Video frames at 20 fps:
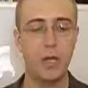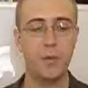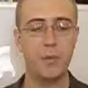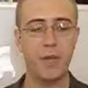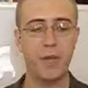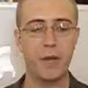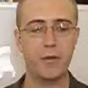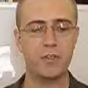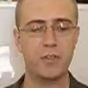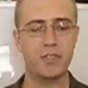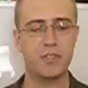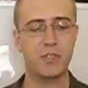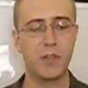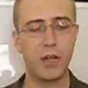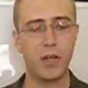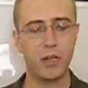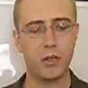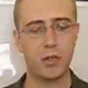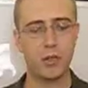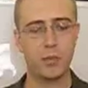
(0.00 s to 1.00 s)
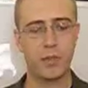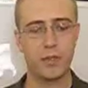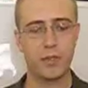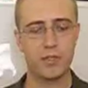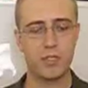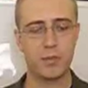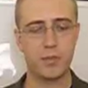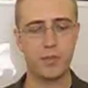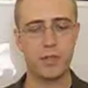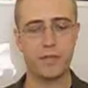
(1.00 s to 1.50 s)
But Aristotle appears
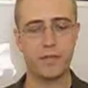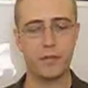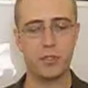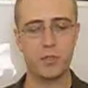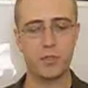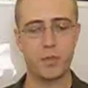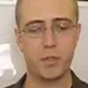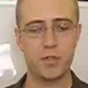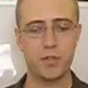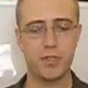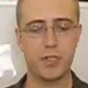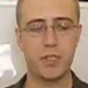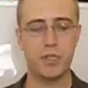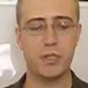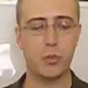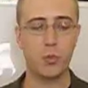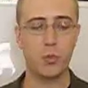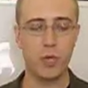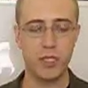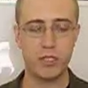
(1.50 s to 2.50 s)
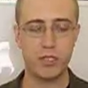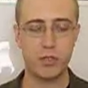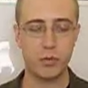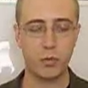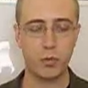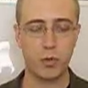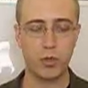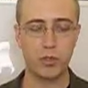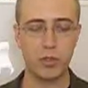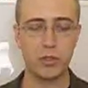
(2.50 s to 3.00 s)
to be the first person in the Western
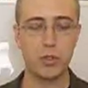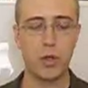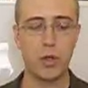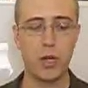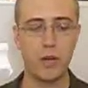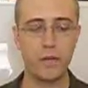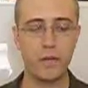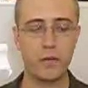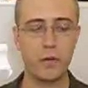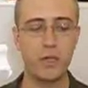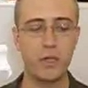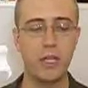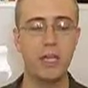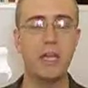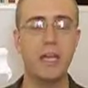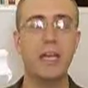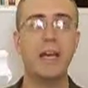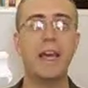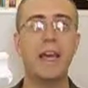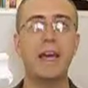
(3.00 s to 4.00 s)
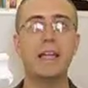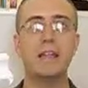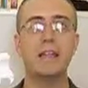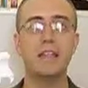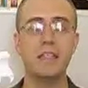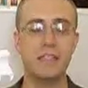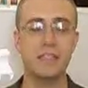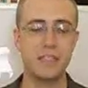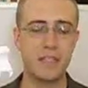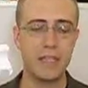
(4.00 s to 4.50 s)
world to offer at
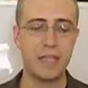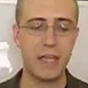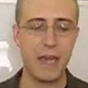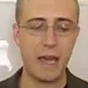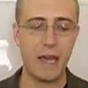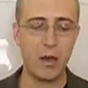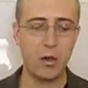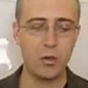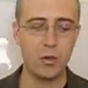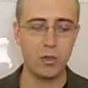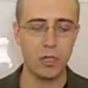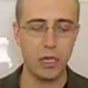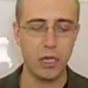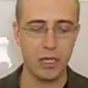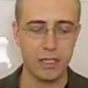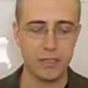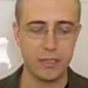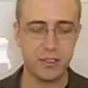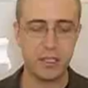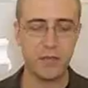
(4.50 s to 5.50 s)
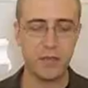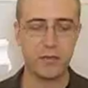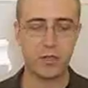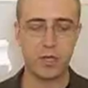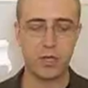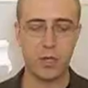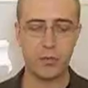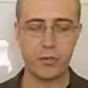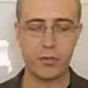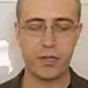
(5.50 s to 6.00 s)
least the outlines of a
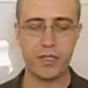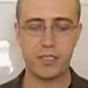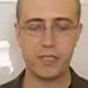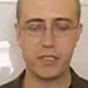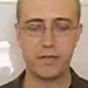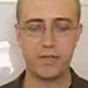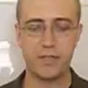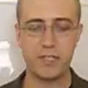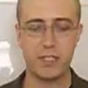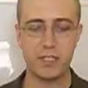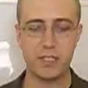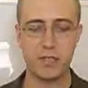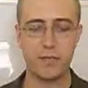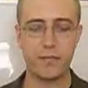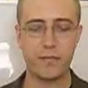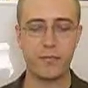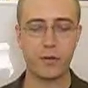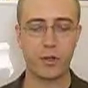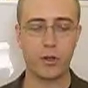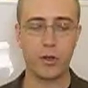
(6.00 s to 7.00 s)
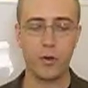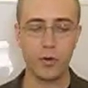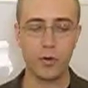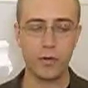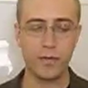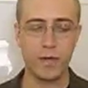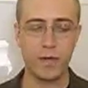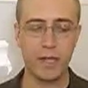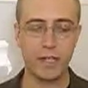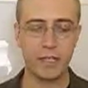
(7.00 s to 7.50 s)
comprehensive system for
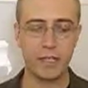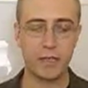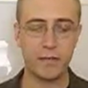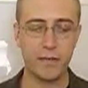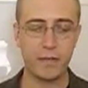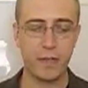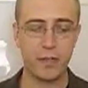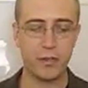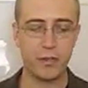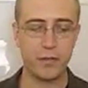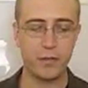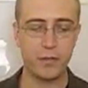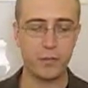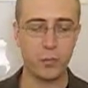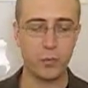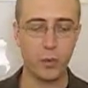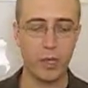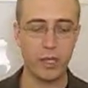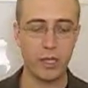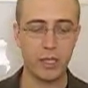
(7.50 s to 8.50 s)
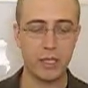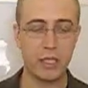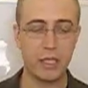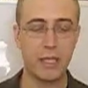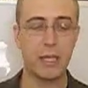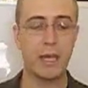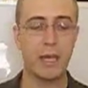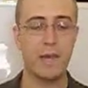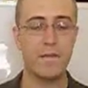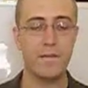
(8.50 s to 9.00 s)
codifying and evaluating
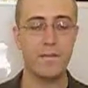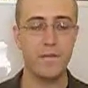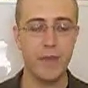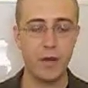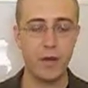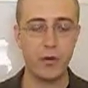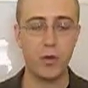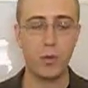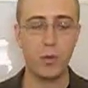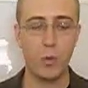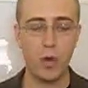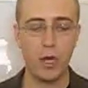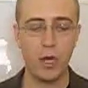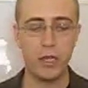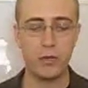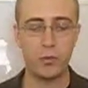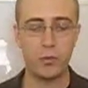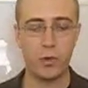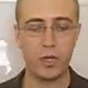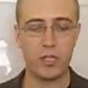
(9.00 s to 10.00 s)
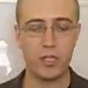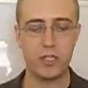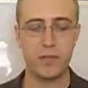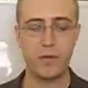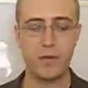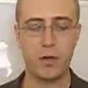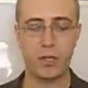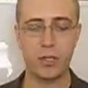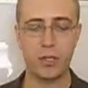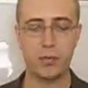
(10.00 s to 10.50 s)
a very wide range of
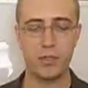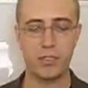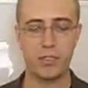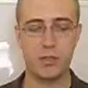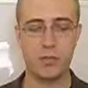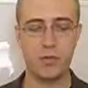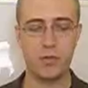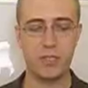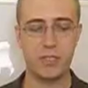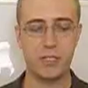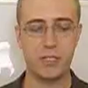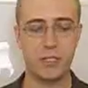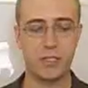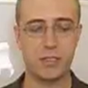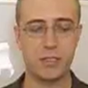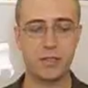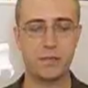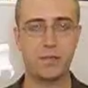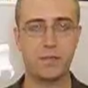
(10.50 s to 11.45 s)
arguments and reasonings.